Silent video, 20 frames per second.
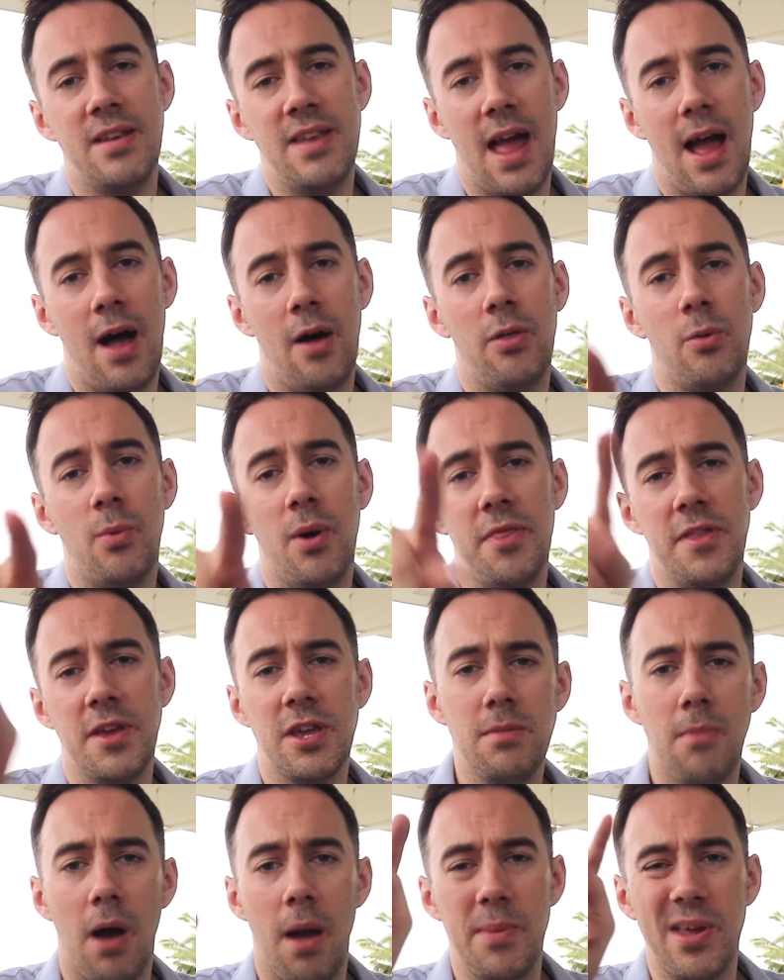Now, the one thing
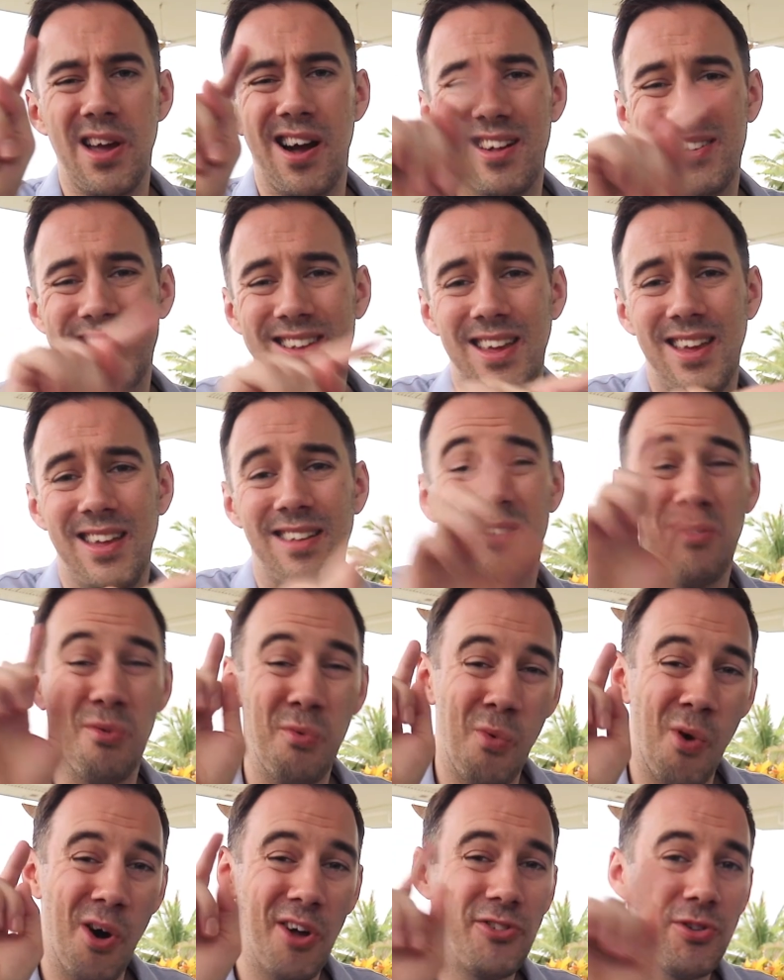you might be asking is,
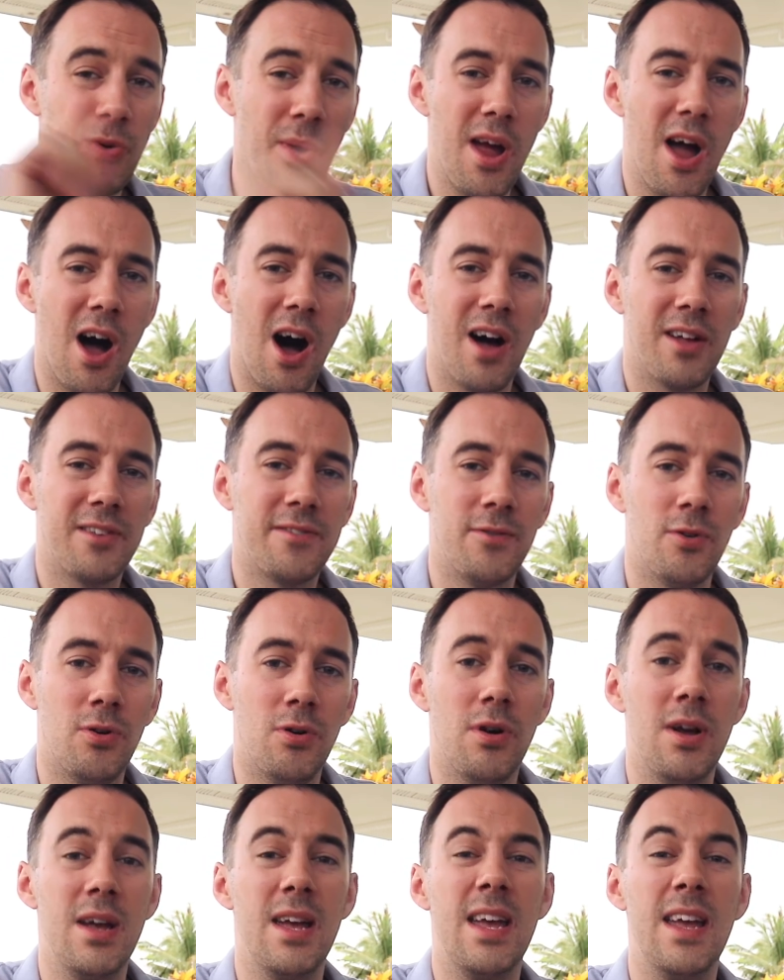what do I ask
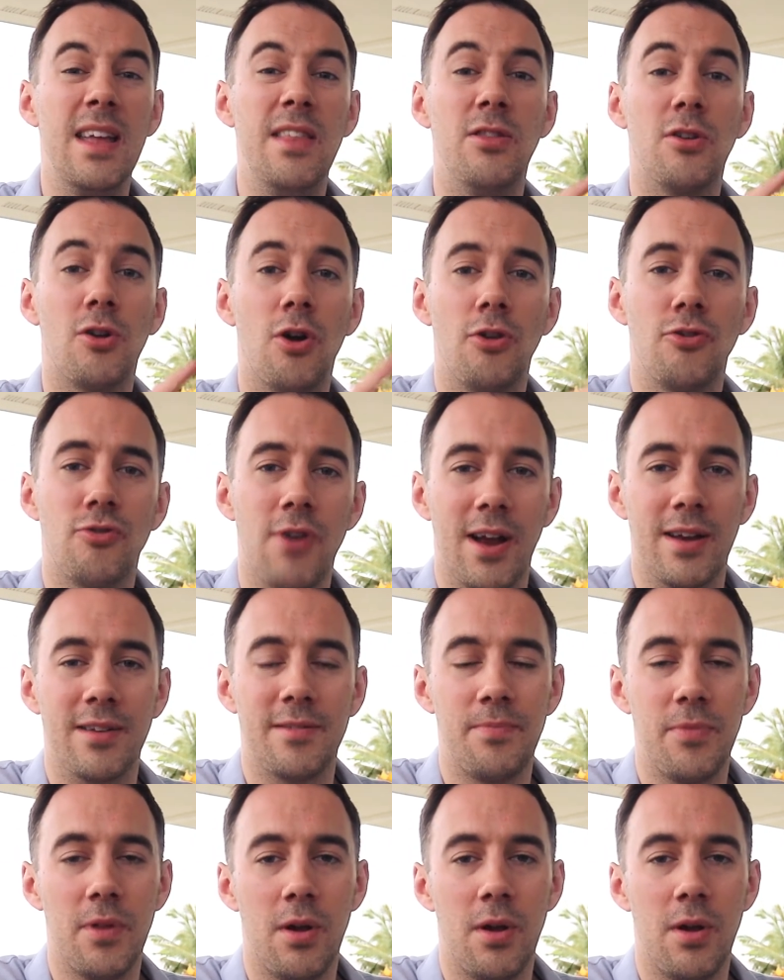for in the contract?